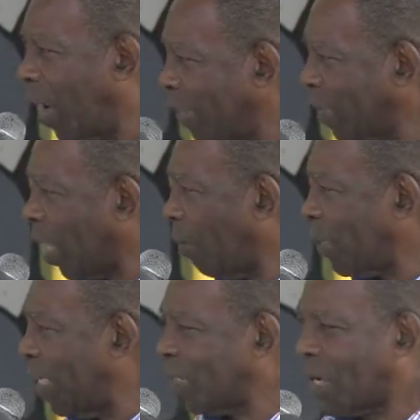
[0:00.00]
rest of
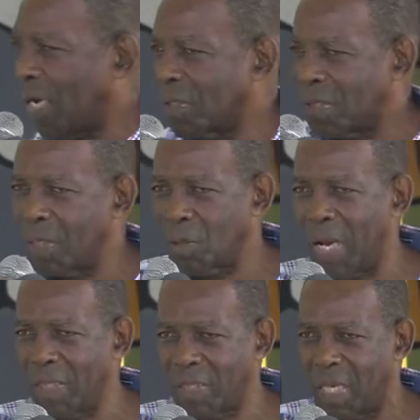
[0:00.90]
this
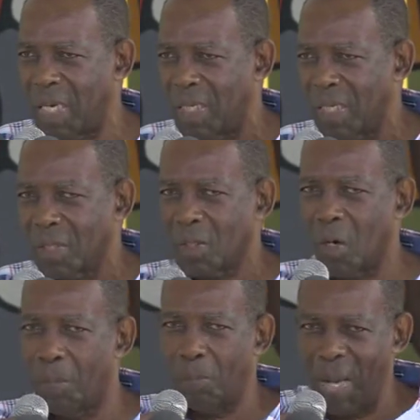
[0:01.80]
constituency
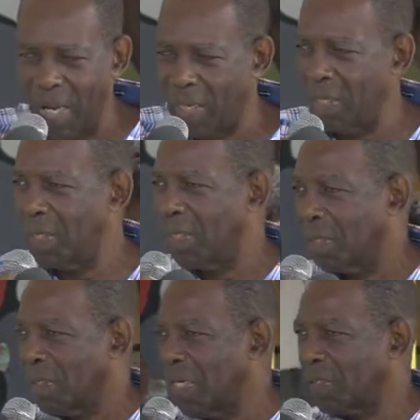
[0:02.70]
to build
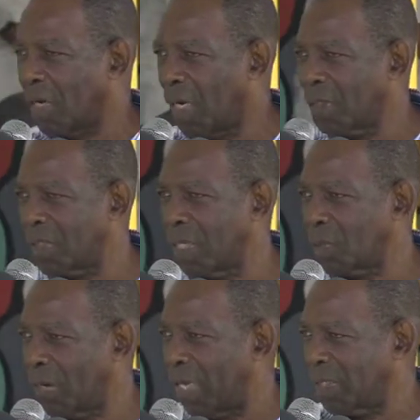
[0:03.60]
this
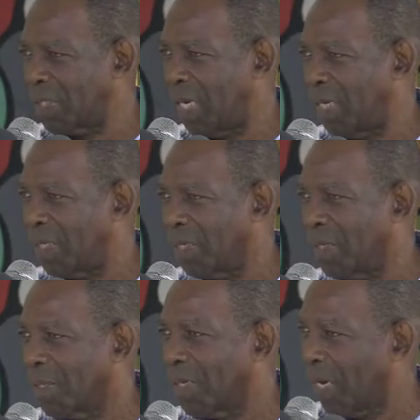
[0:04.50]
constituency
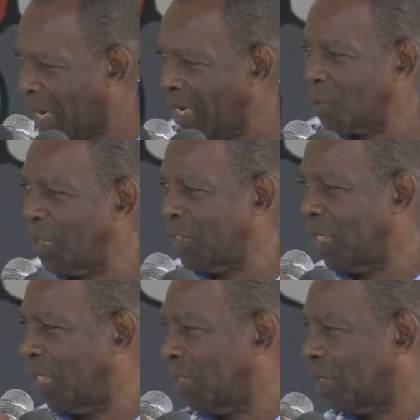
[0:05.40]
as we see.
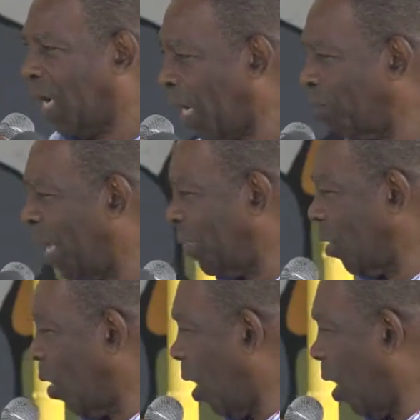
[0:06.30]
God bless you